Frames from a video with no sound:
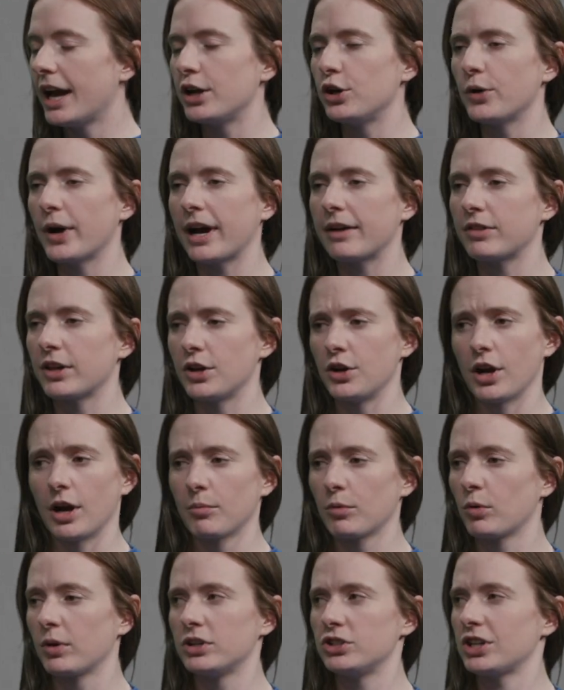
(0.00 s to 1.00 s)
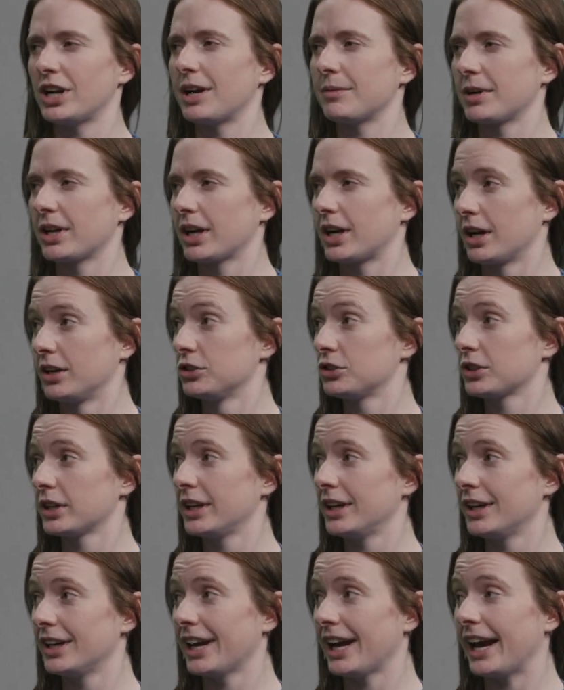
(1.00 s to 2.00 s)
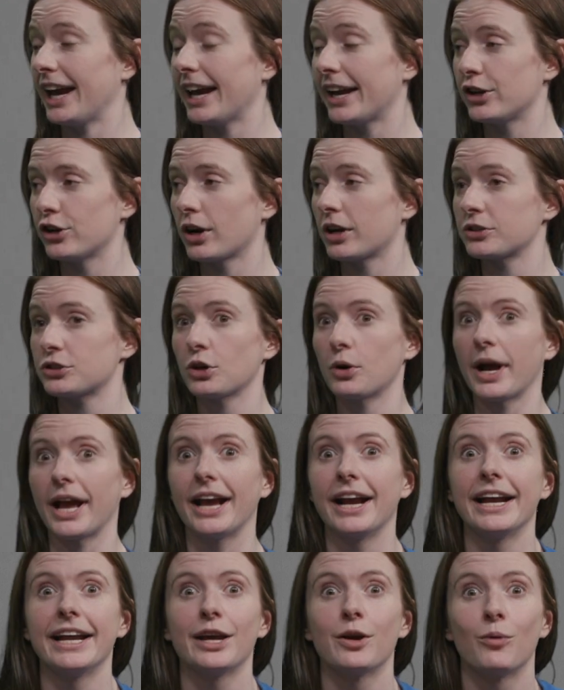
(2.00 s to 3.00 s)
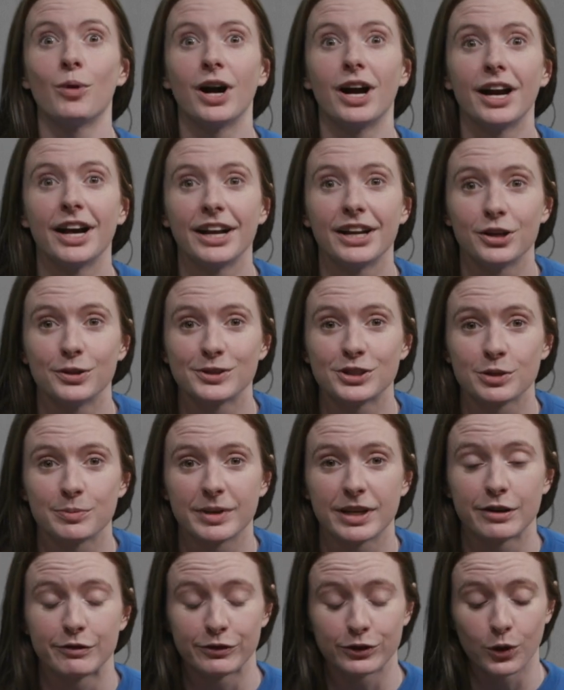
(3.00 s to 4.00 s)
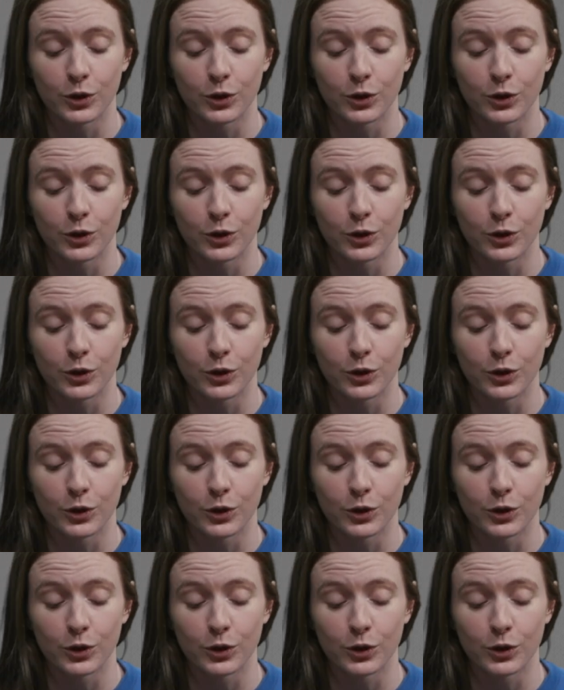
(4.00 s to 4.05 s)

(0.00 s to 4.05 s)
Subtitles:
and you have the number one job in our country and you're also 81. You should be in